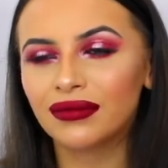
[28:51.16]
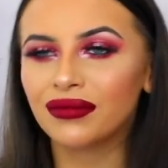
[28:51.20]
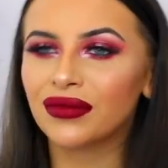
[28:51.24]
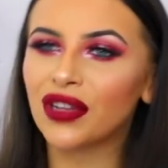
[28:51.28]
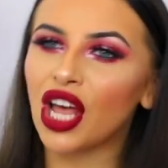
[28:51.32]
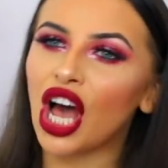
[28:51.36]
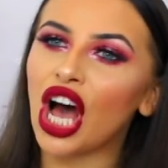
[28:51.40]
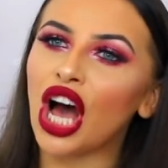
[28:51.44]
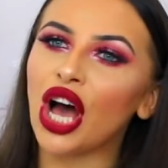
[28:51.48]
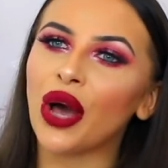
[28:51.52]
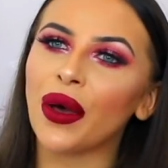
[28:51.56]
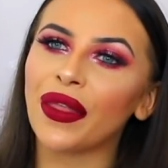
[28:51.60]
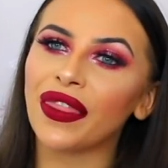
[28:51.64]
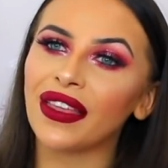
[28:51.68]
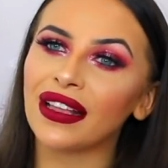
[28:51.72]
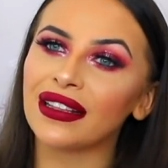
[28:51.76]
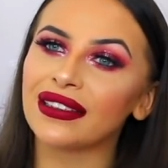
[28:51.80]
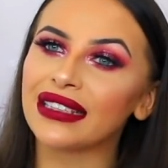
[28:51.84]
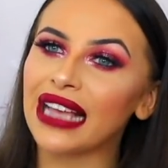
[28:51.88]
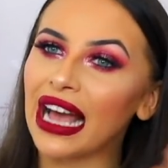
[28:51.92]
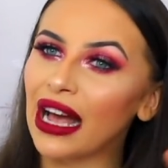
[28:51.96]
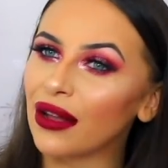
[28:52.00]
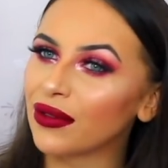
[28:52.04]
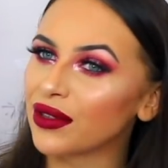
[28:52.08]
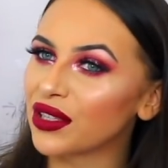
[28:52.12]
No, I
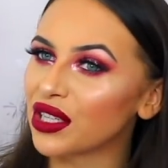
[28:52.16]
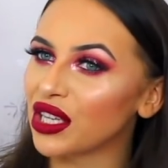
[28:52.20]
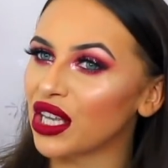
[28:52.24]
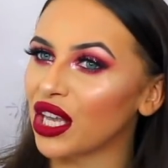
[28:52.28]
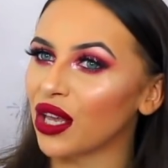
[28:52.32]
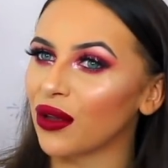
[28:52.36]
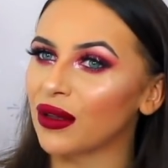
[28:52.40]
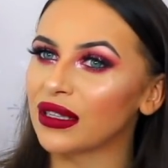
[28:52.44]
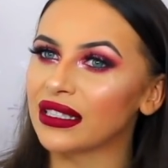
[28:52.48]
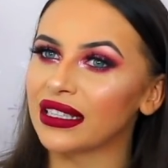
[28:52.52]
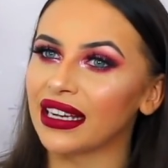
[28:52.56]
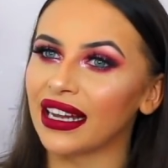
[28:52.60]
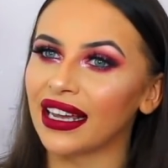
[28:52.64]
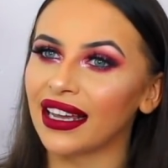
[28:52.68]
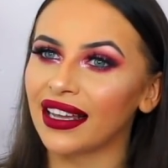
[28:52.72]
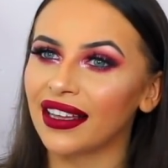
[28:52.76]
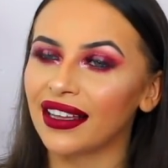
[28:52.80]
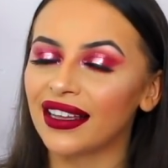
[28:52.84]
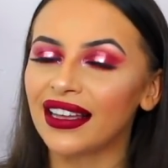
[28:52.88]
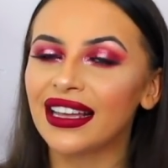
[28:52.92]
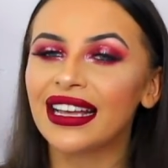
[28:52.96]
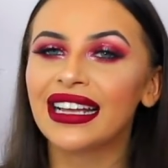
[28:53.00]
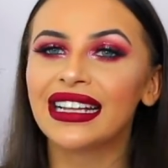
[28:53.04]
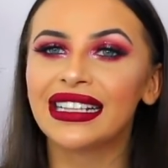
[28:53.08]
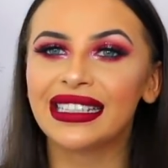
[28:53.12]
think down's cute, isn't it?
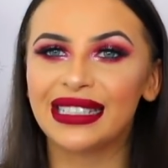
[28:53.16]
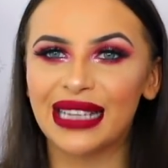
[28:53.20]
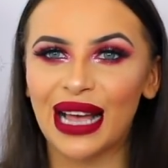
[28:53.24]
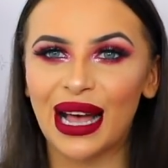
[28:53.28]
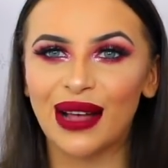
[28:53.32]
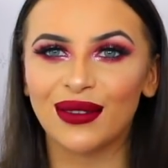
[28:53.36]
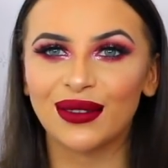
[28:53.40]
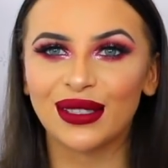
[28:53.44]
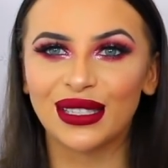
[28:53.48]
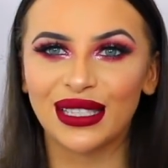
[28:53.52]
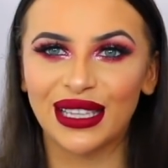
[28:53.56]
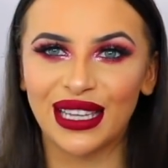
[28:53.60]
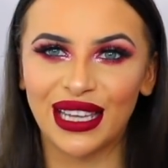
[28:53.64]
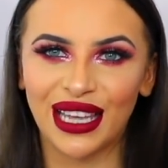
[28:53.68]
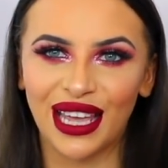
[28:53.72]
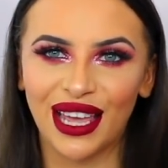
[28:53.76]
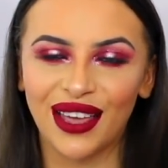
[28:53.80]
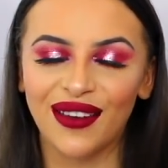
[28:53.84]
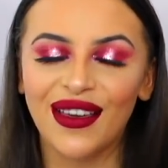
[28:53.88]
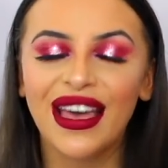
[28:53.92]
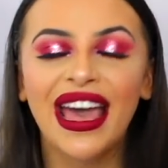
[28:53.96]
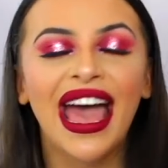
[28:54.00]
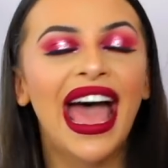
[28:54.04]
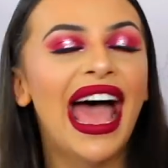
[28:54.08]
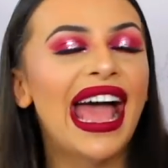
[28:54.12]
Down's
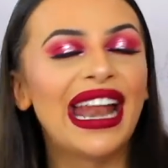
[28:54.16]
cute.